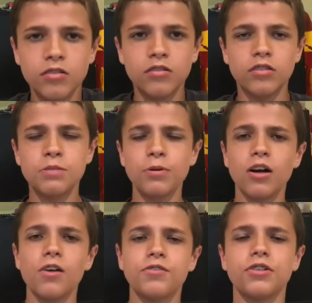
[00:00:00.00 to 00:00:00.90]
This book
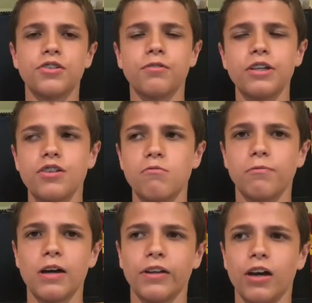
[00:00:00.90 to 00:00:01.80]
also does a great job of
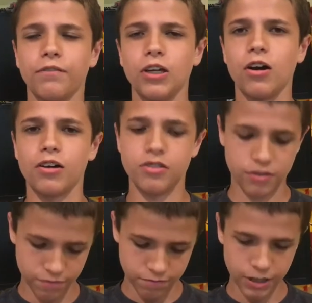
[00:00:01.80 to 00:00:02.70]
rounding off the arcs of